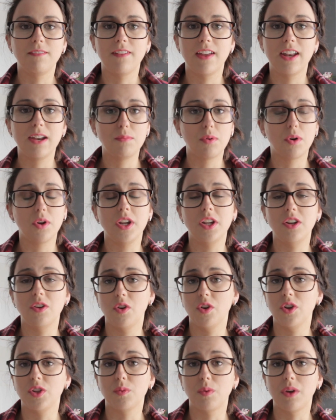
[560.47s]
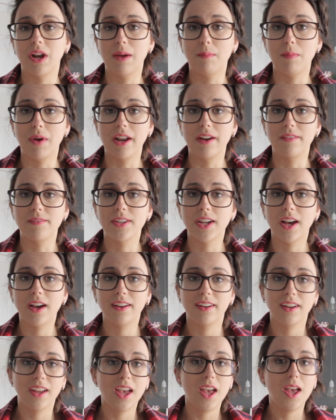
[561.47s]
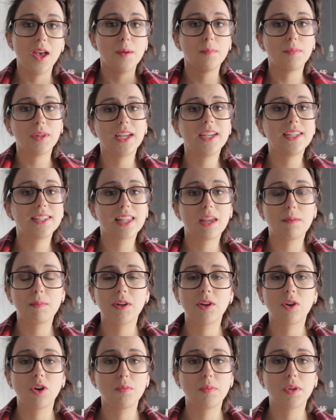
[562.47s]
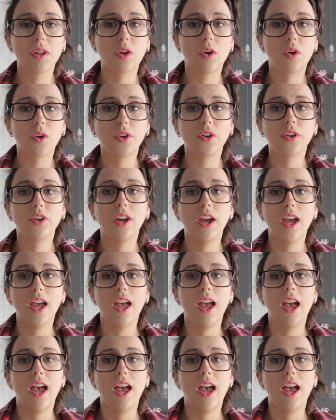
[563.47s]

If anybody knows what I might have done, please let me know below.